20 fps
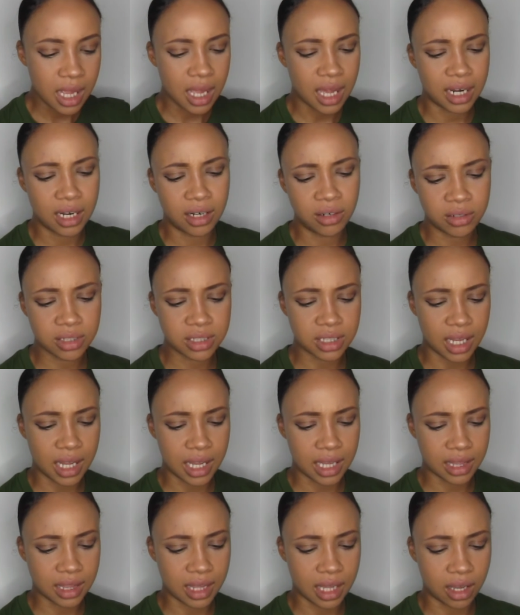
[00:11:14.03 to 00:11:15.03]
And it looks
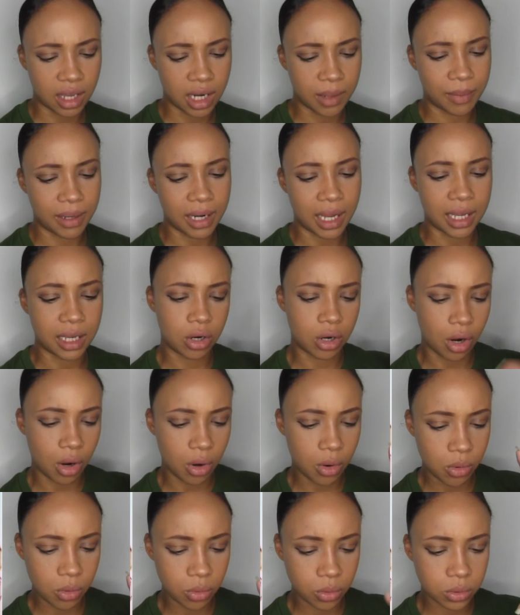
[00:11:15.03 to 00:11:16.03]
like they're going to be like
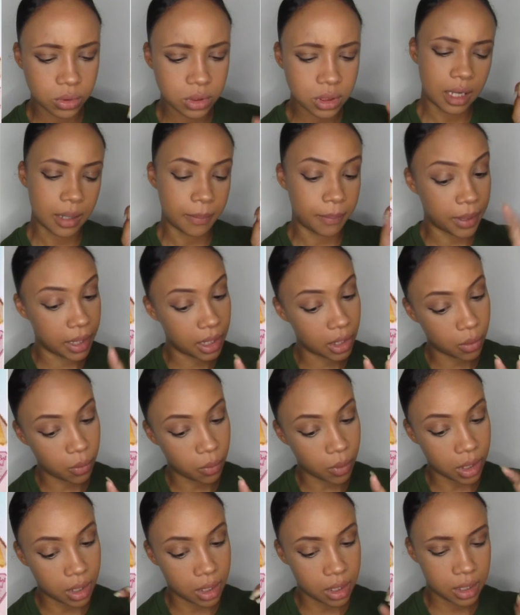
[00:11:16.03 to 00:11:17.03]
gold and a pink
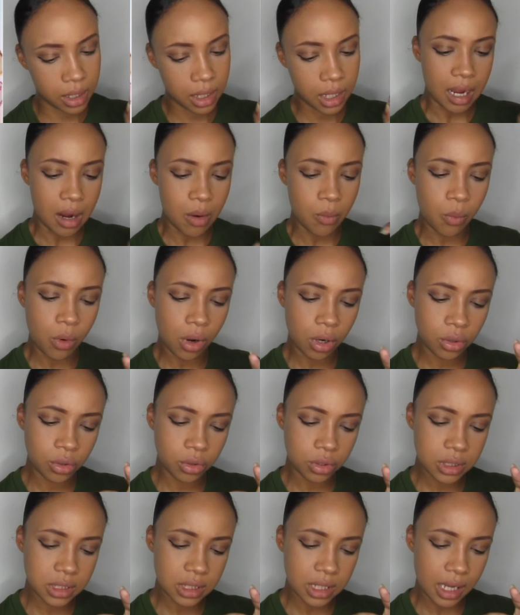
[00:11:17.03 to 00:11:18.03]
one. And what
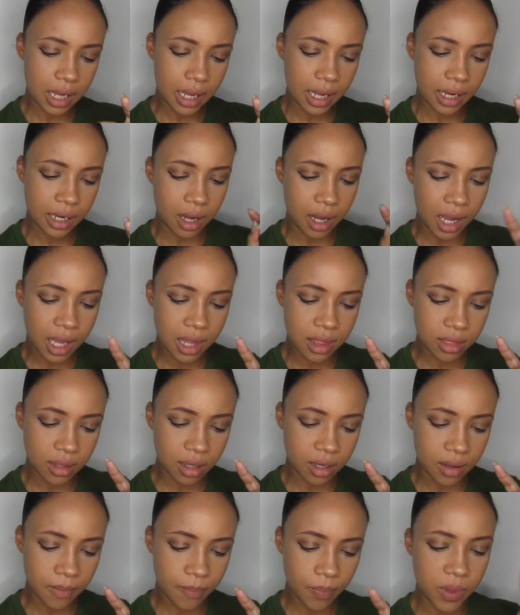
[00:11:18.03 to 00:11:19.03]
looks like
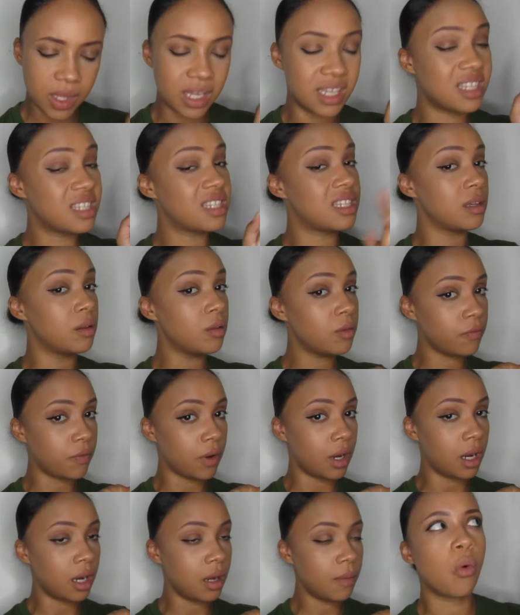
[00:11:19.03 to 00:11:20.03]
either a
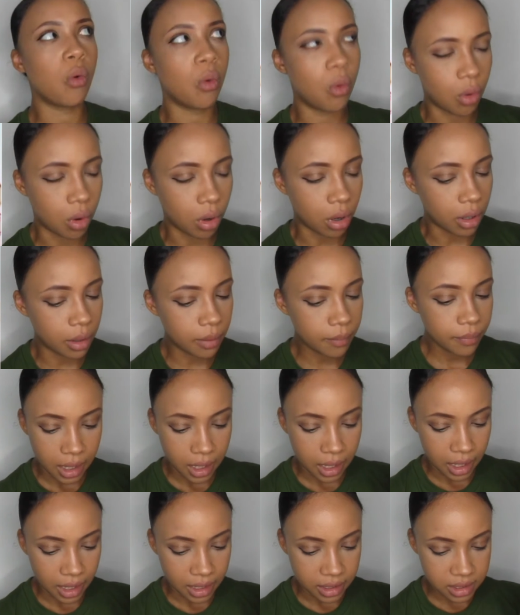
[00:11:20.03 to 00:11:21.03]
silver or
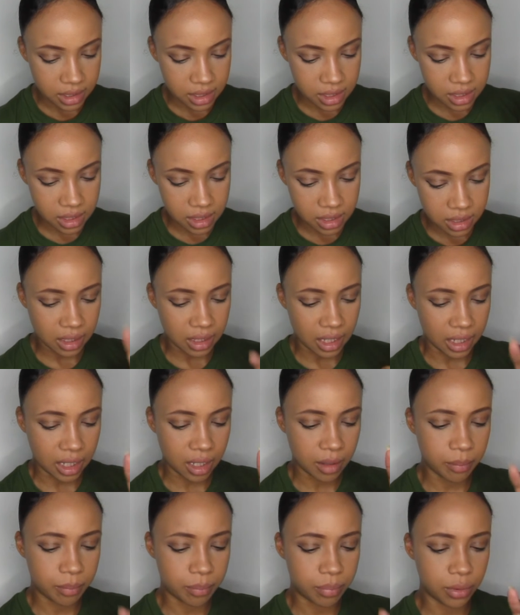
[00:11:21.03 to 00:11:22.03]
it's like
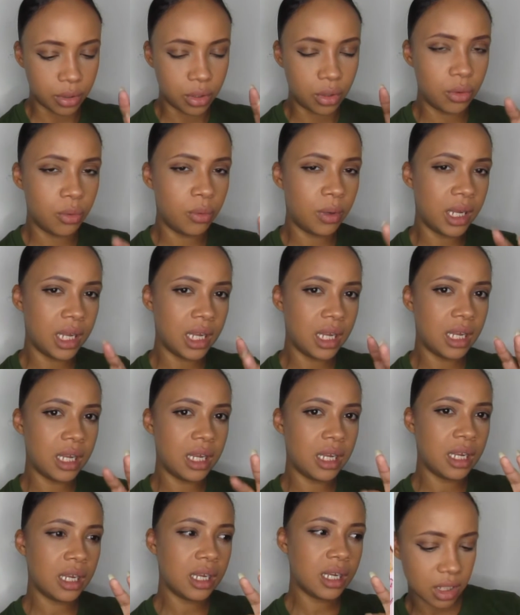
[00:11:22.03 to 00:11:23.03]
a
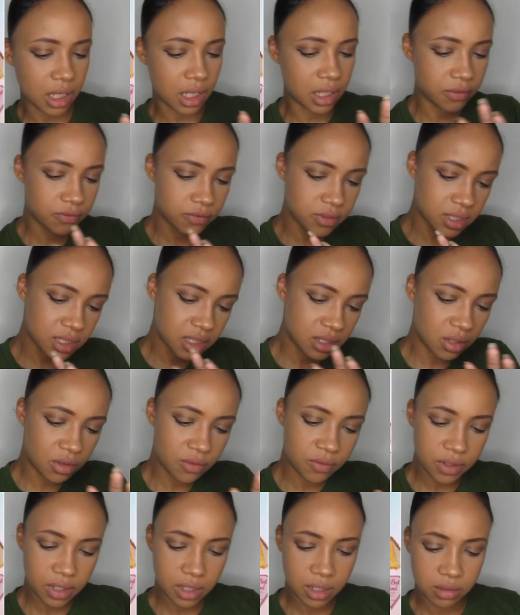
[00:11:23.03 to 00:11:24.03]
bluey kind of
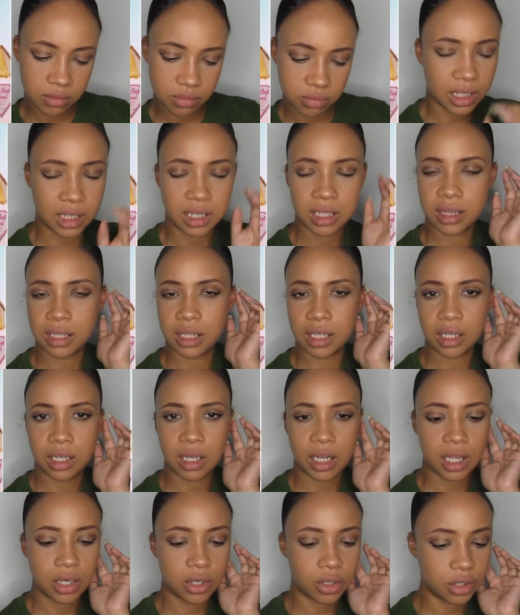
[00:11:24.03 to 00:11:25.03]
silver kind of thing
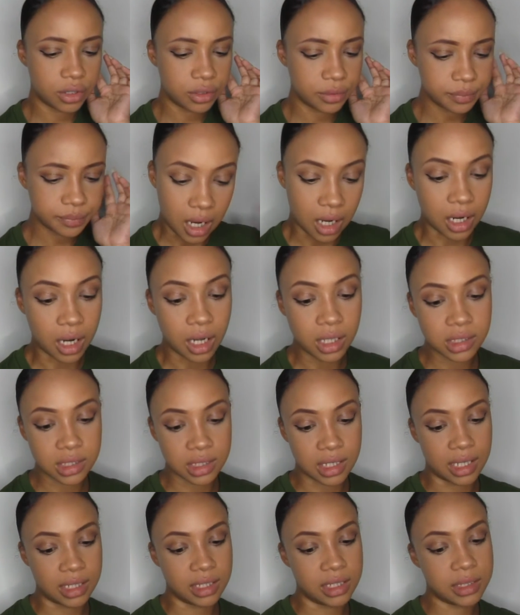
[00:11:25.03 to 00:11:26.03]
going on. I can't
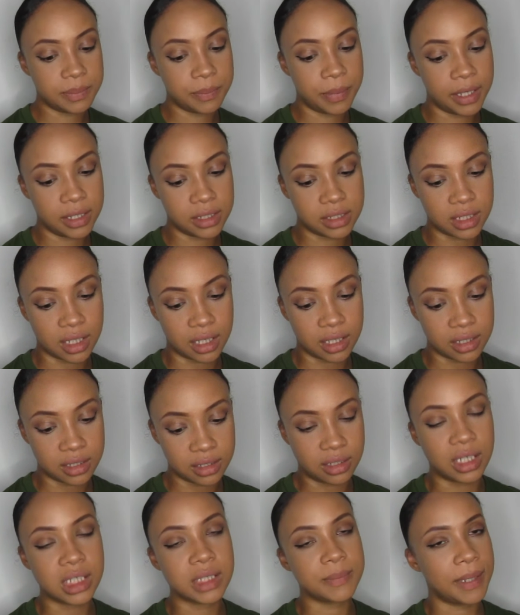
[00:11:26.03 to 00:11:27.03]
deny this picture
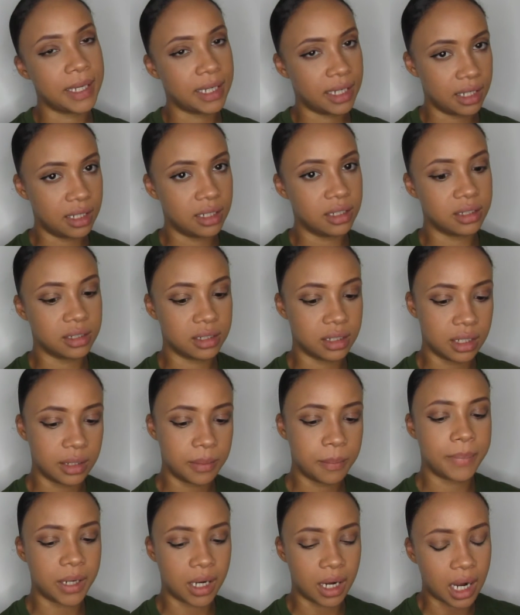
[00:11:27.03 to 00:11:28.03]
does make it look
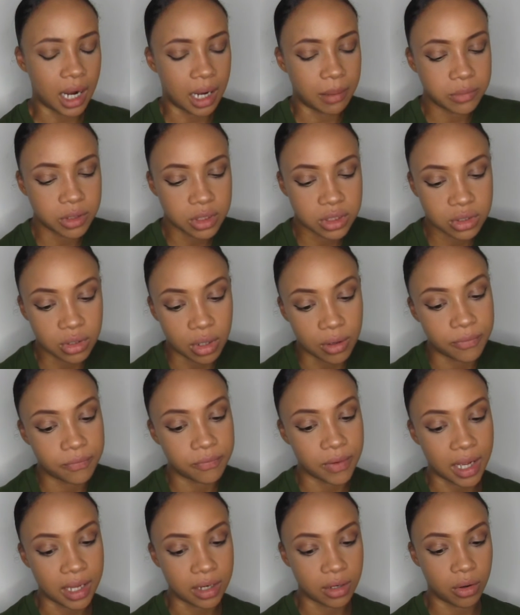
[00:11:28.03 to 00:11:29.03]
good, but I'm just not a
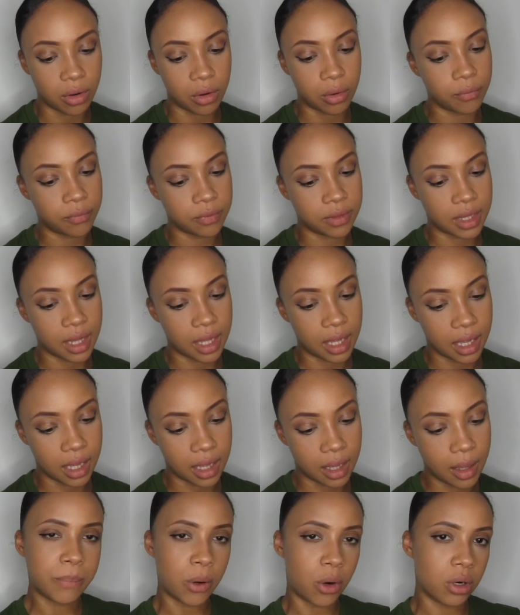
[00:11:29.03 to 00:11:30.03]
fan of
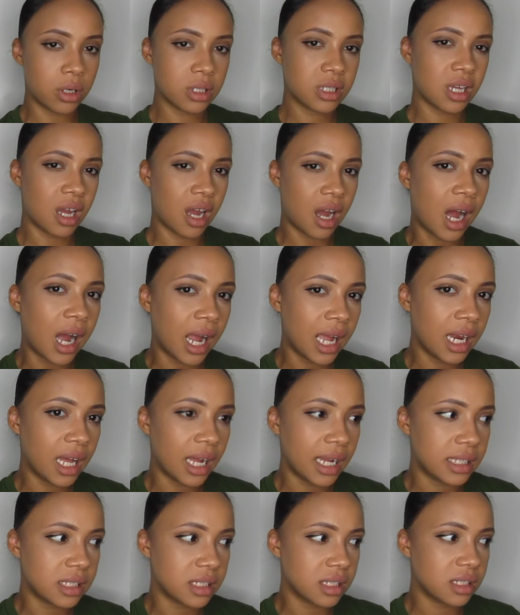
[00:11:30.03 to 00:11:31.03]
their box
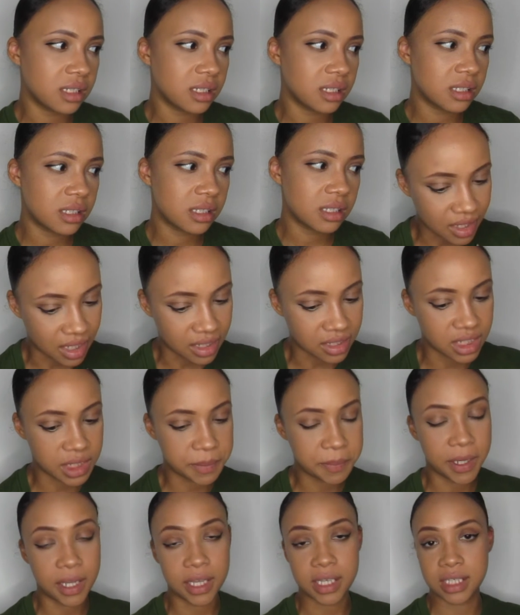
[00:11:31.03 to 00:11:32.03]
highlighters. That's
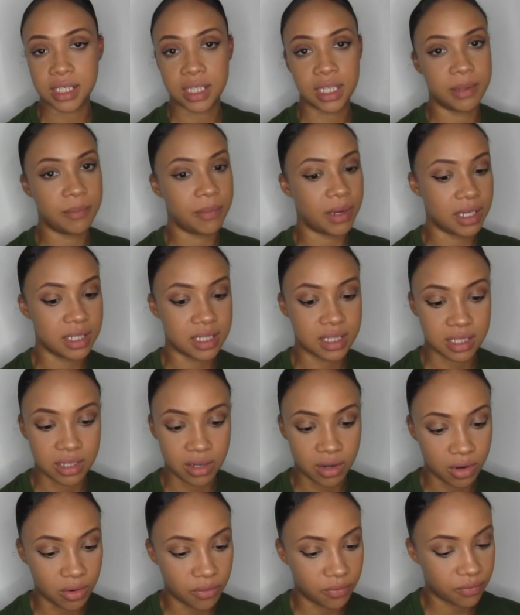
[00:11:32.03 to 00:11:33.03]
just personally
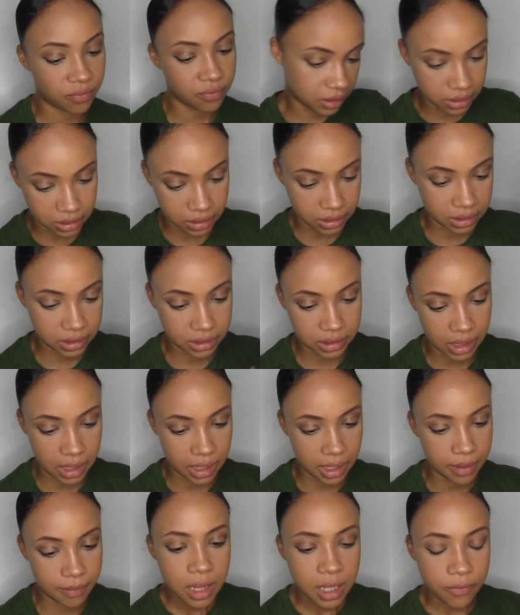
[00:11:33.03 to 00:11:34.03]
myself. Just
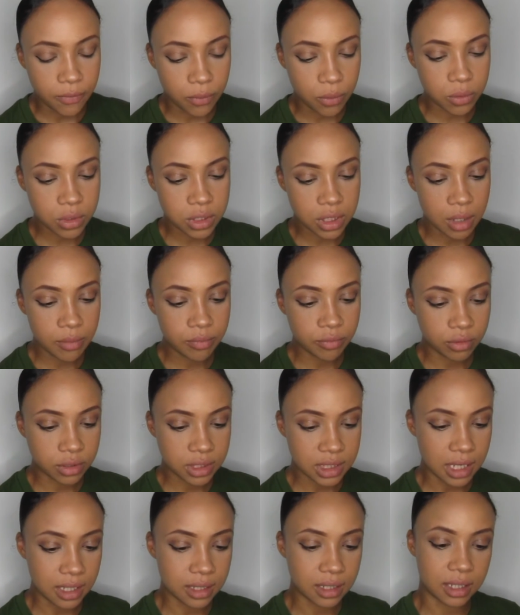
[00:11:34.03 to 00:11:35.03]
saying. They've also
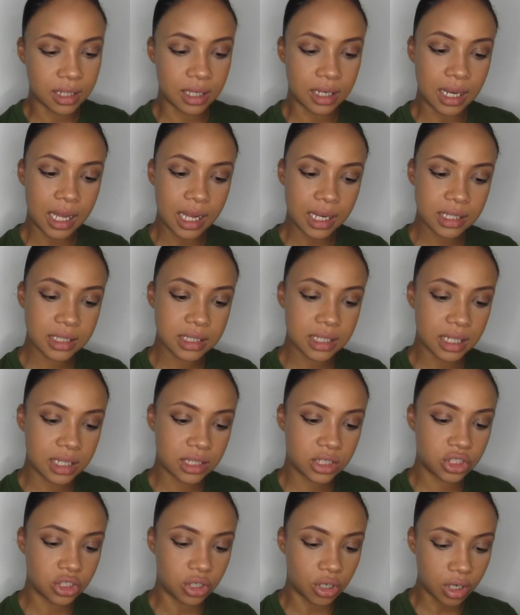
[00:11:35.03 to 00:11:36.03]
brought out the
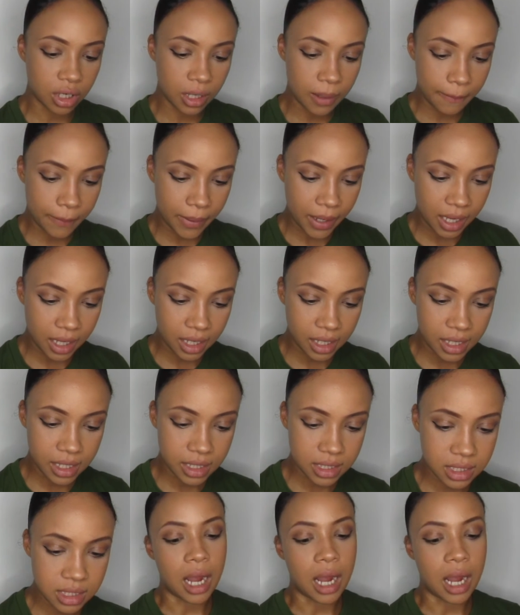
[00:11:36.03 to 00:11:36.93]
Galactic Chocolate Palette.